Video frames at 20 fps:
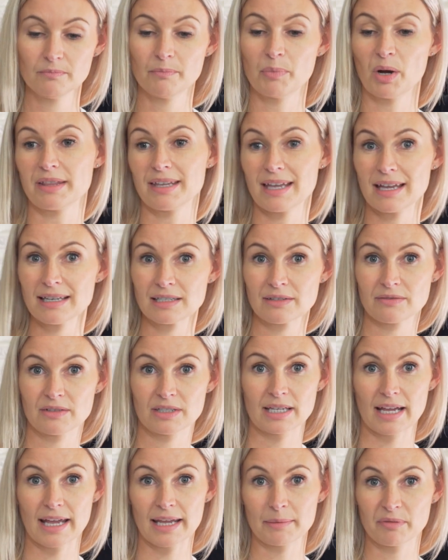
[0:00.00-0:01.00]
By the end of
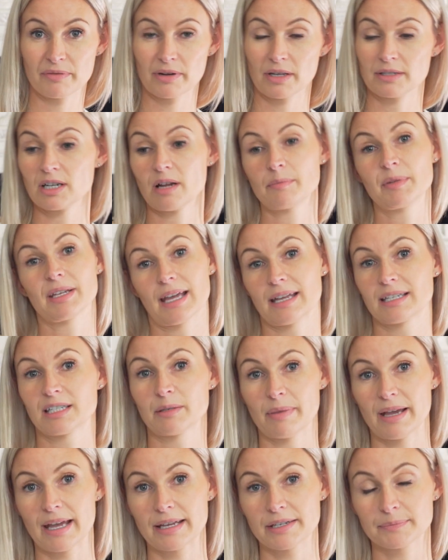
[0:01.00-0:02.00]
the day, by the time you get
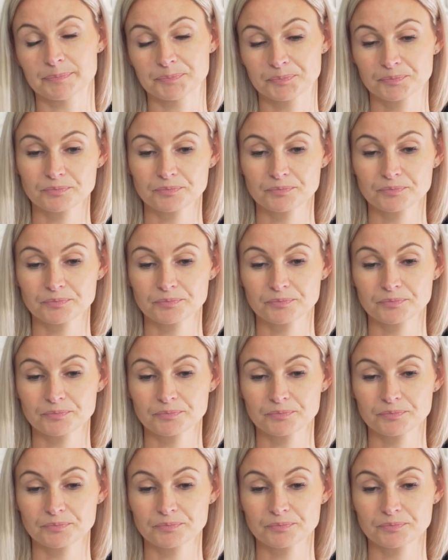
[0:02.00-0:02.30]
into bed,